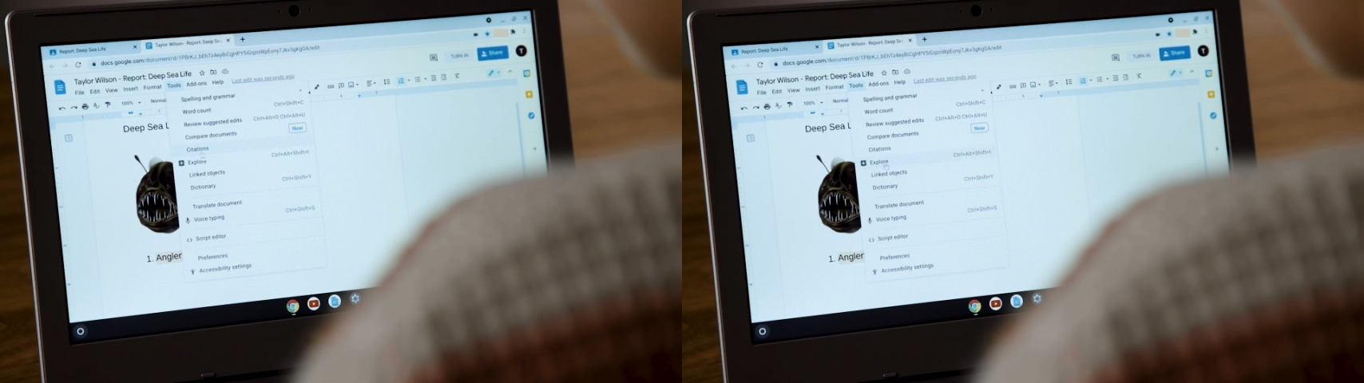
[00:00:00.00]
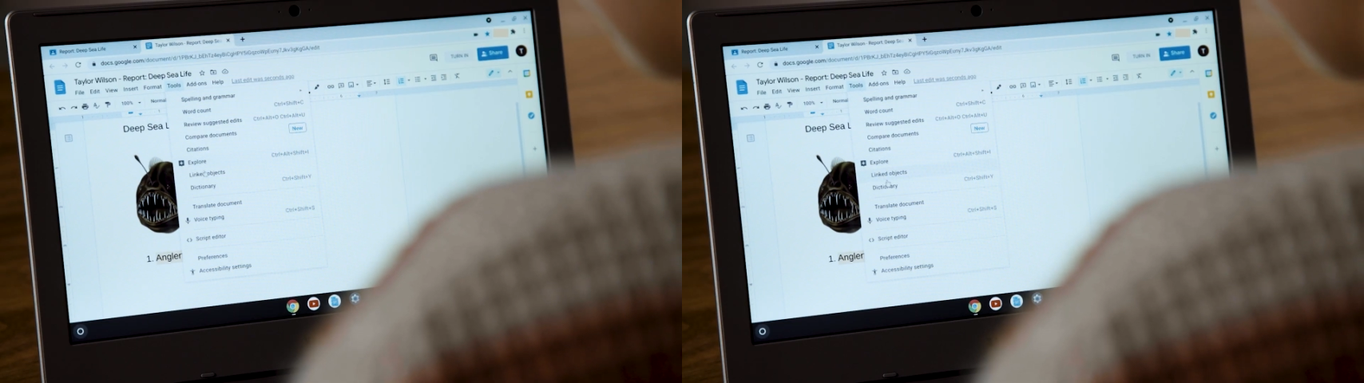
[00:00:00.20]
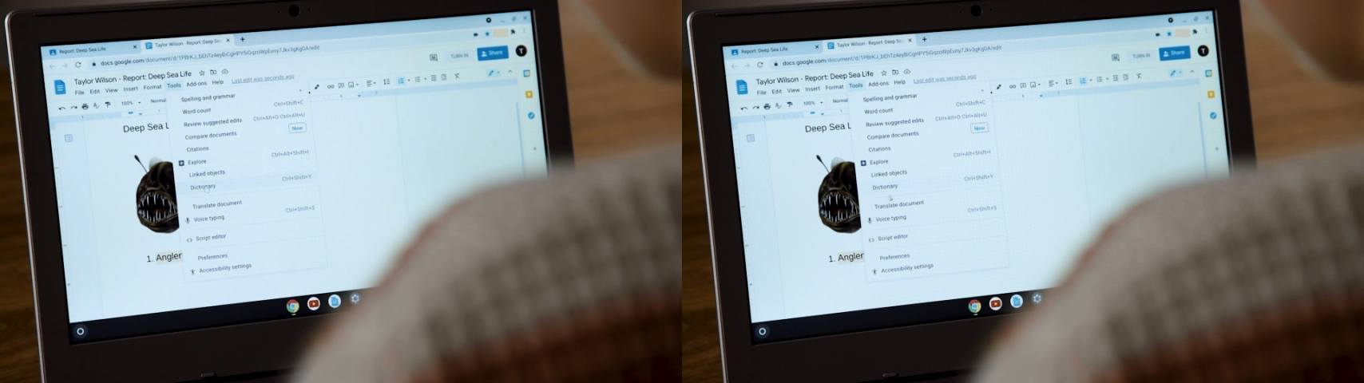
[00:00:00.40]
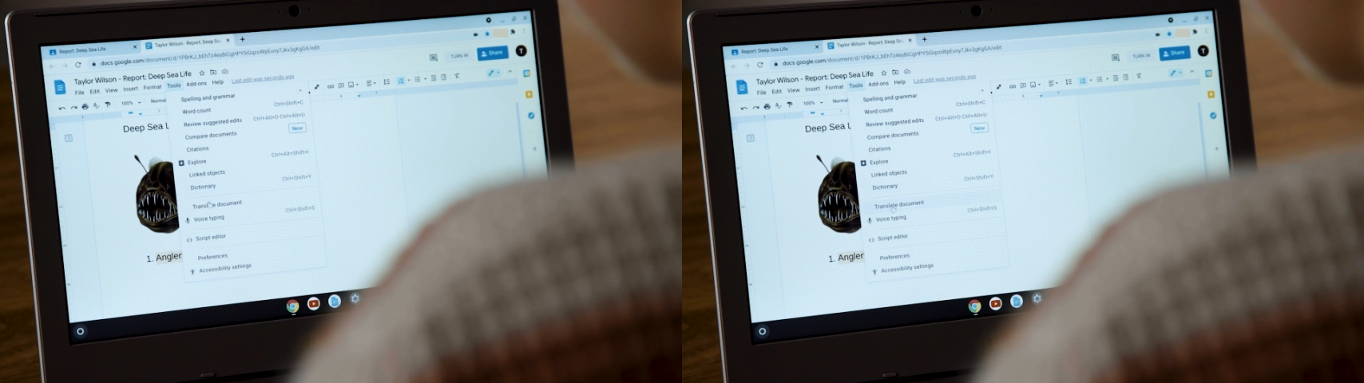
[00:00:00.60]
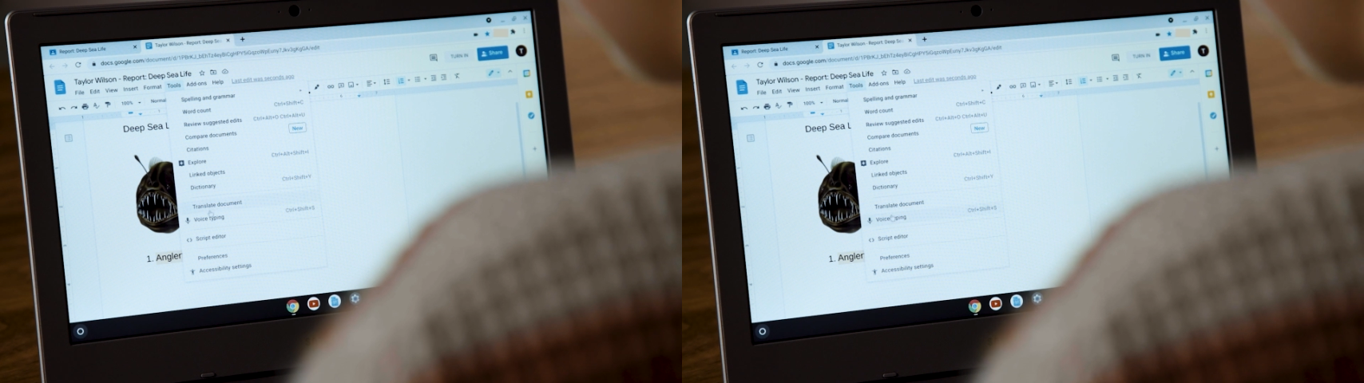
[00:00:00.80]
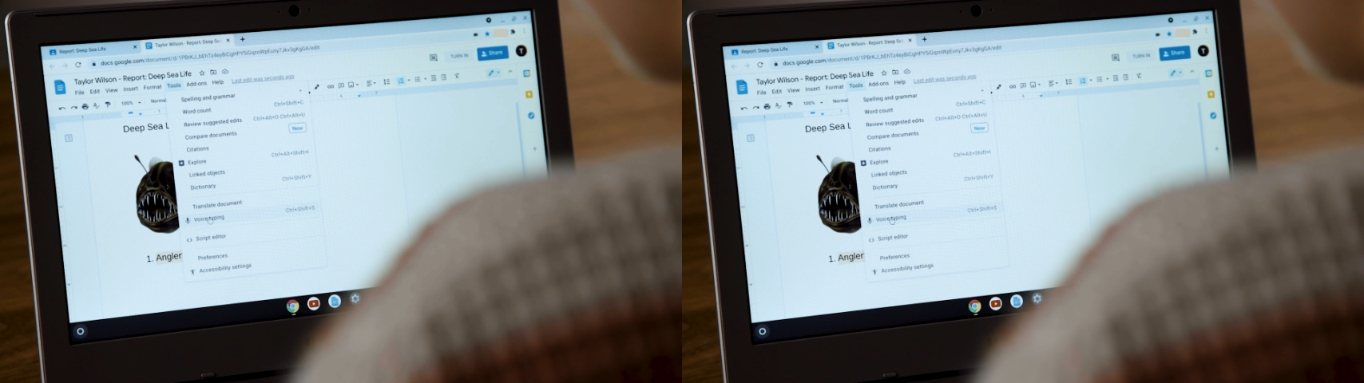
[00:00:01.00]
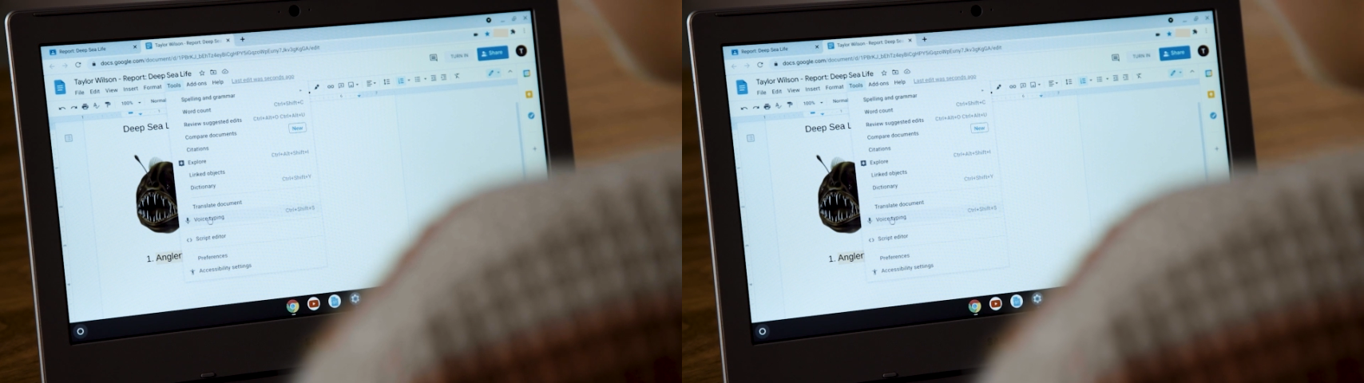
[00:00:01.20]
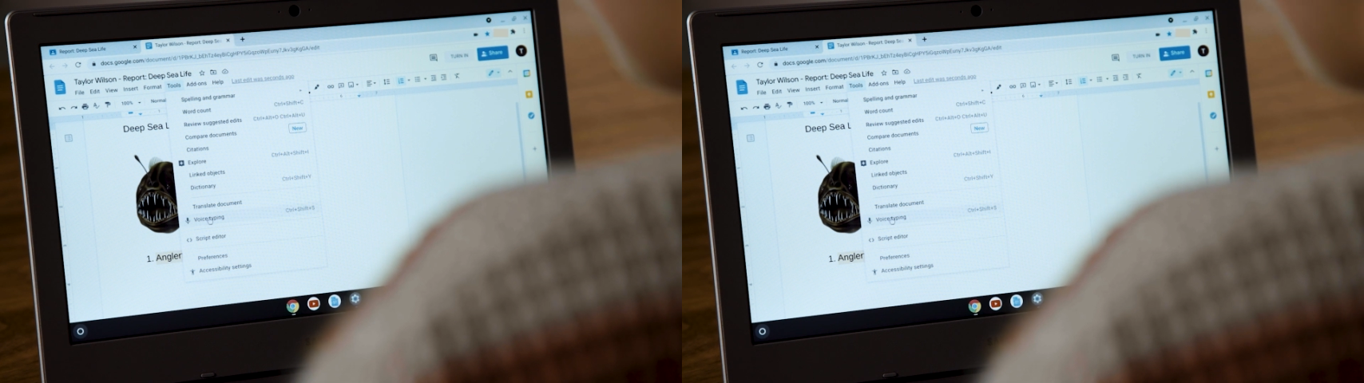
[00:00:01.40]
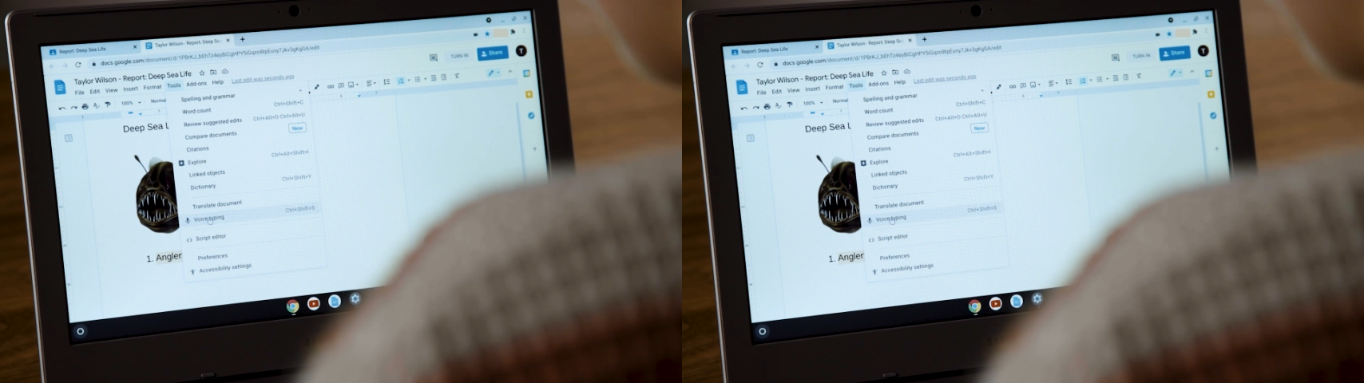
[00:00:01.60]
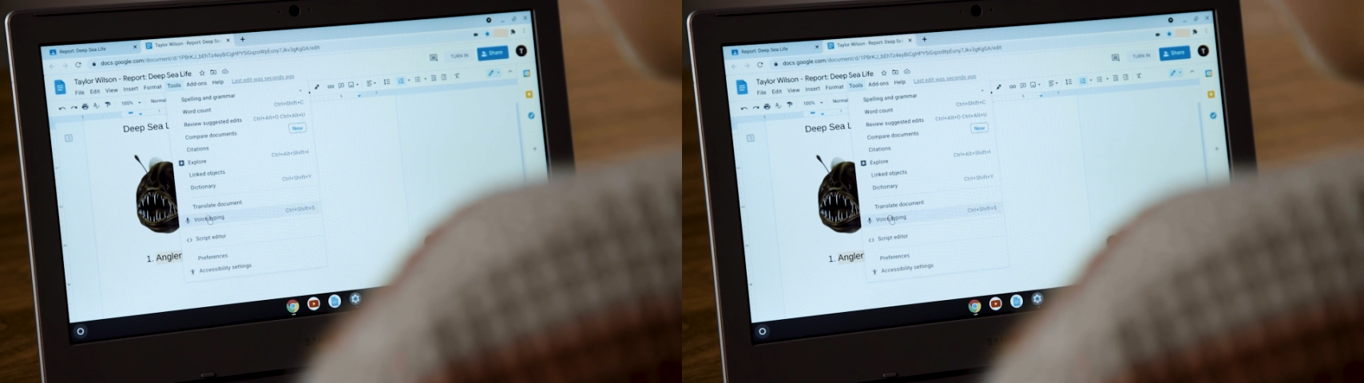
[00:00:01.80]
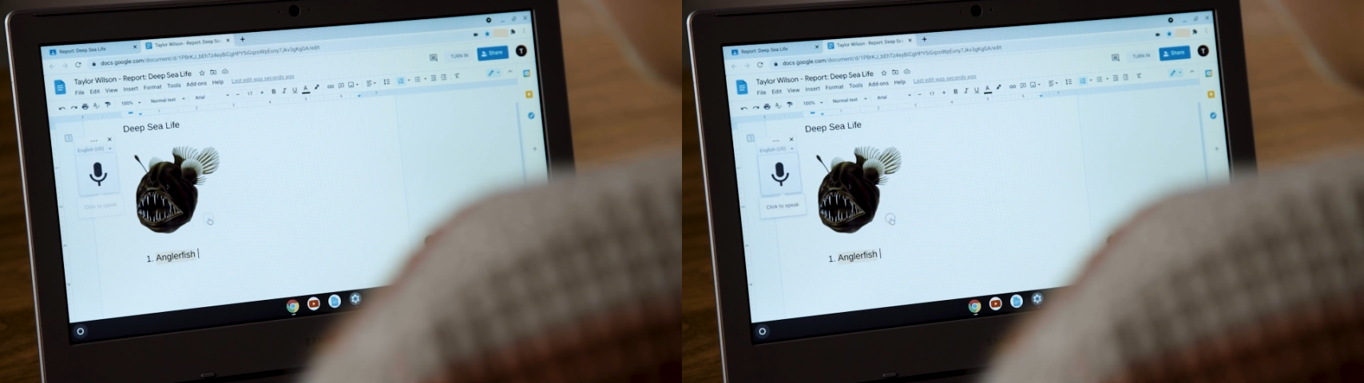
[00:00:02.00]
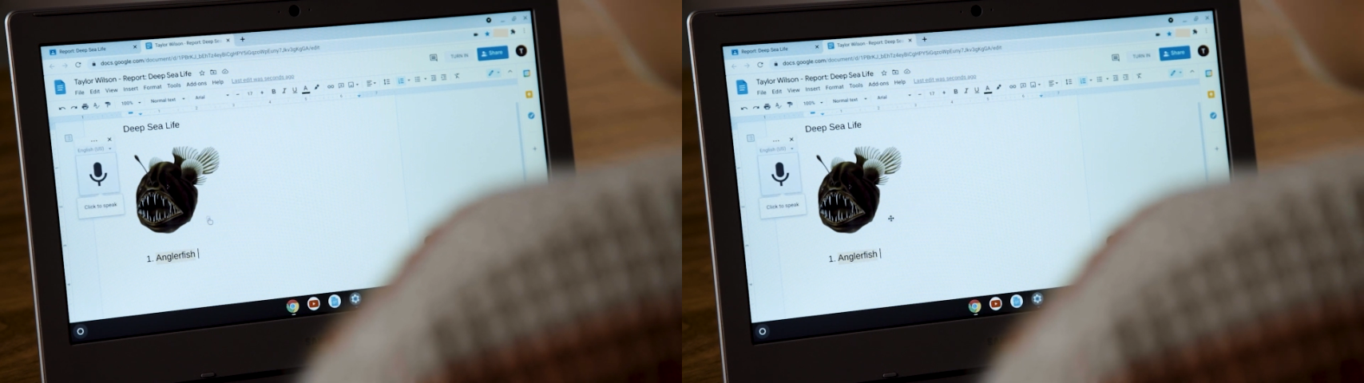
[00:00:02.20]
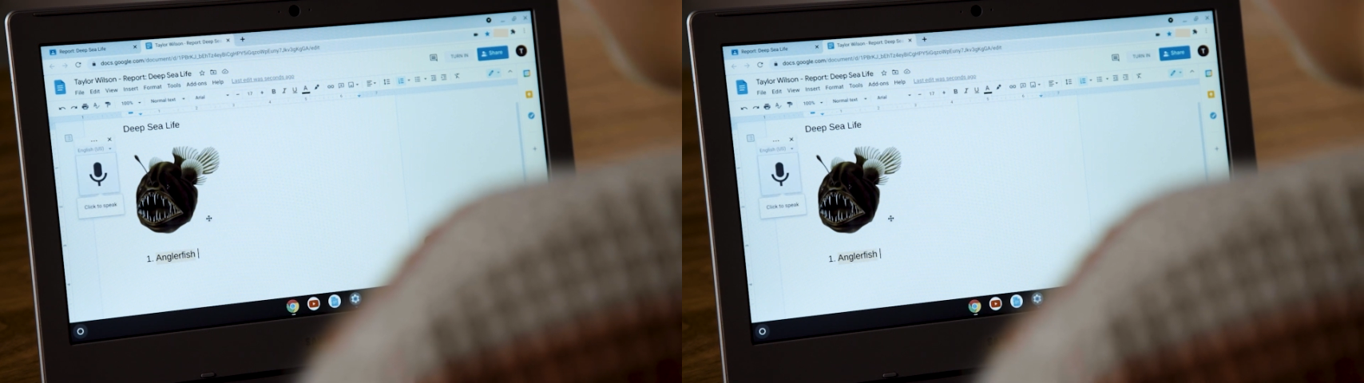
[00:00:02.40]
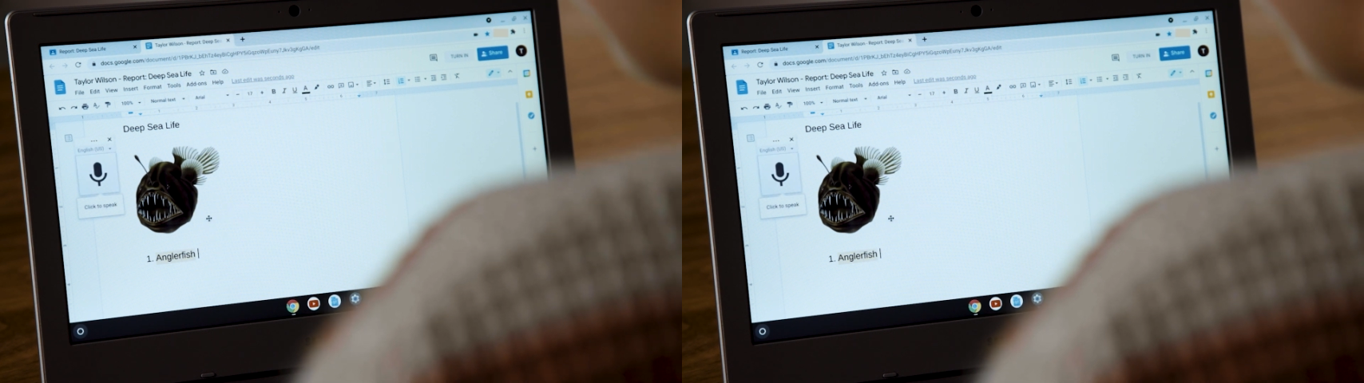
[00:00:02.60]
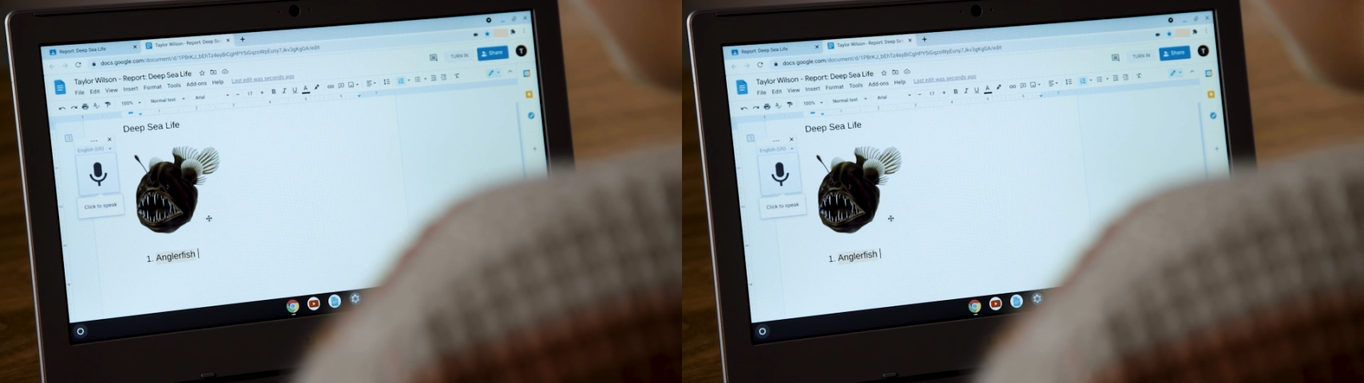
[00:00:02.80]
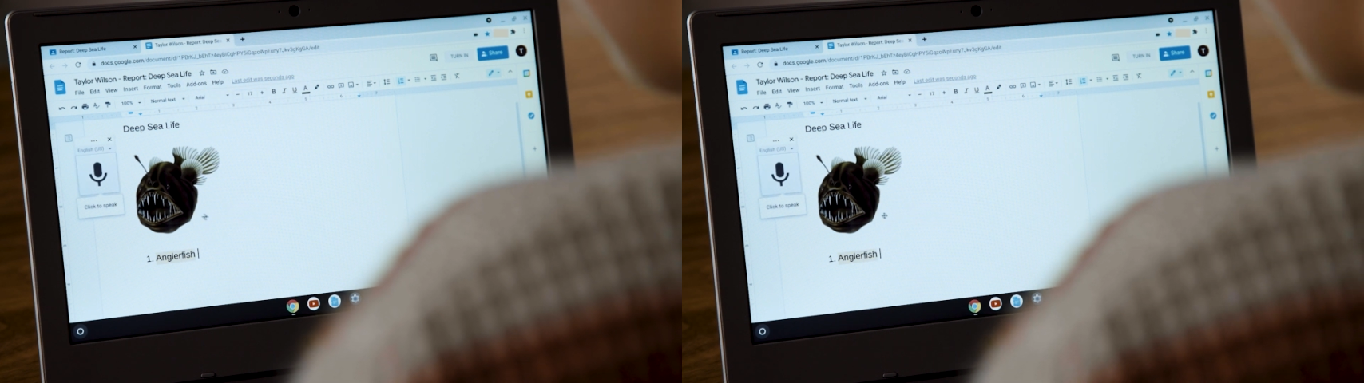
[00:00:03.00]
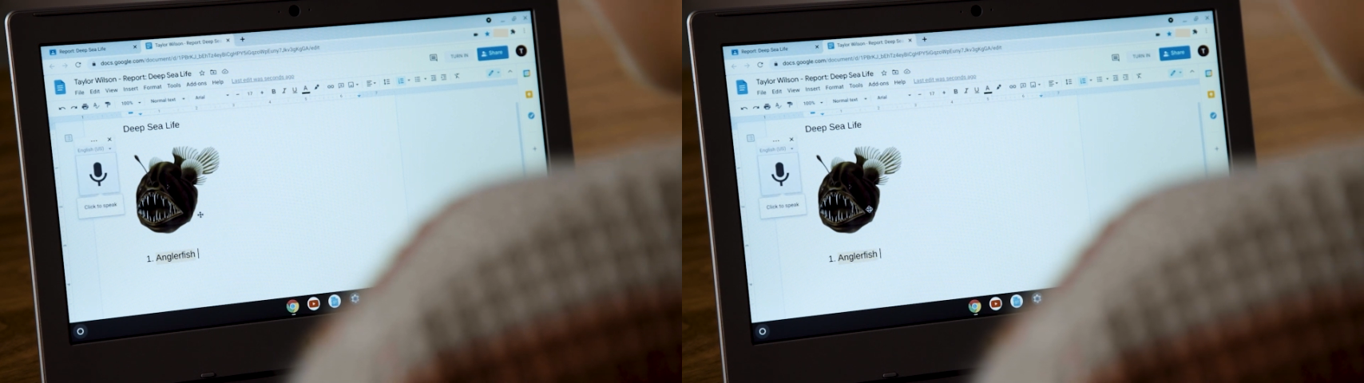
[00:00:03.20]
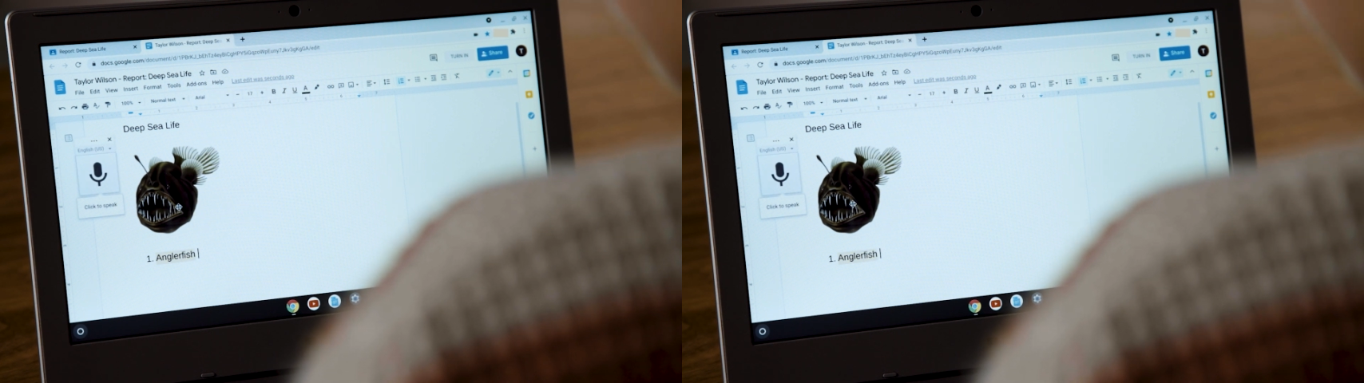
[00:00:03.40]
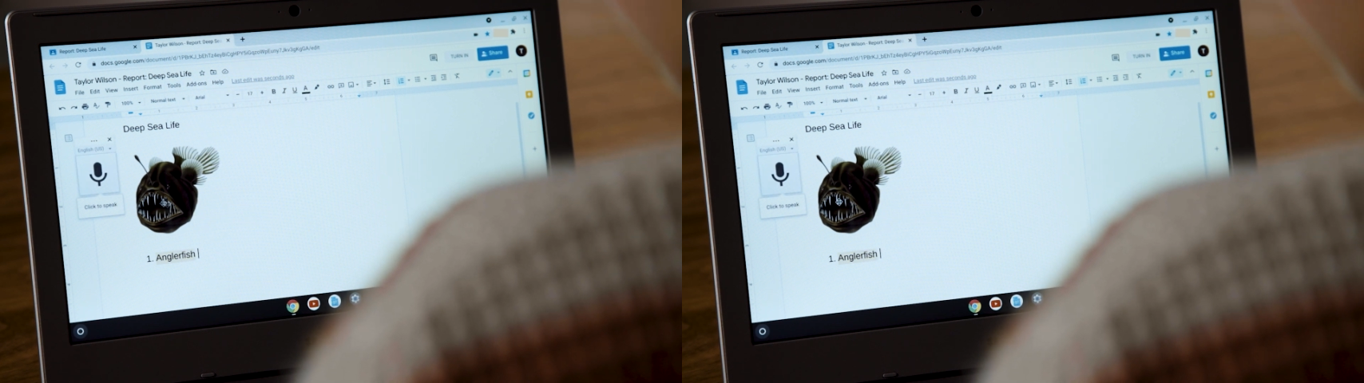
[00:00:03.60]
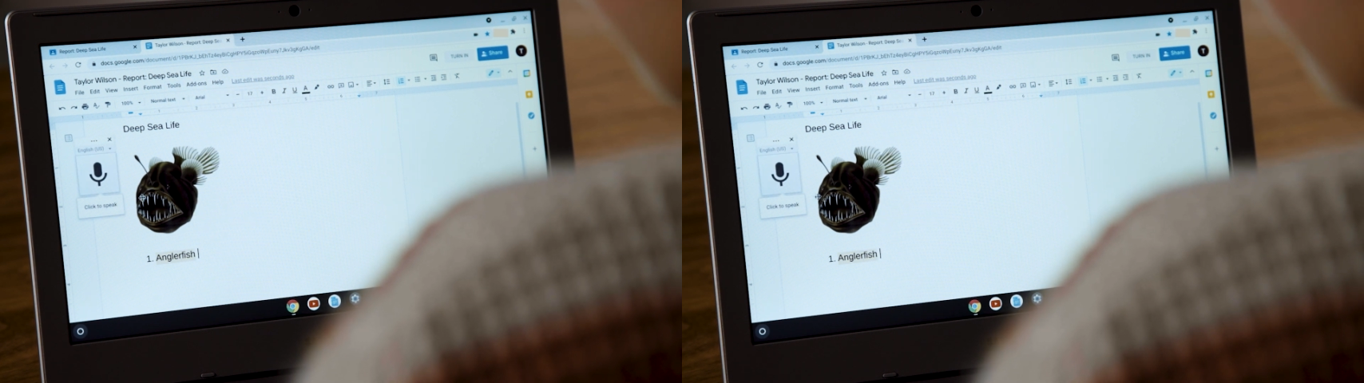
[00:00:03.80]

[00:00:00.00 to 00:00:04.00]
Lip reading: Nobody's mouth can be seen.